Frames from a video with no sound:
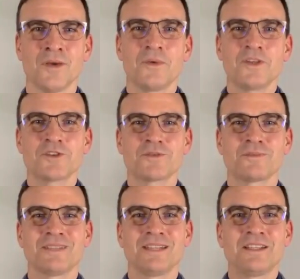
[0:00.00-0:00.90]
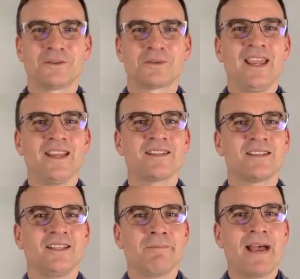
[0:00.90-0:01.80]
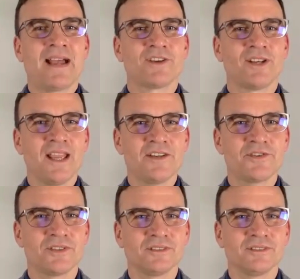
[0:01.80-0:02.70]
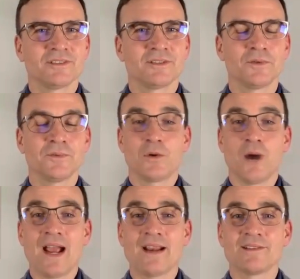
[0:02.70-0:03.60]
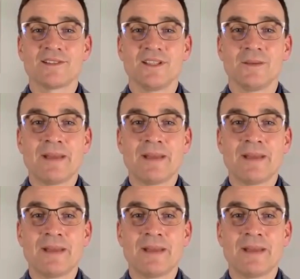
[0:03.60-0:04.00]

Which, takes the imagination or requires the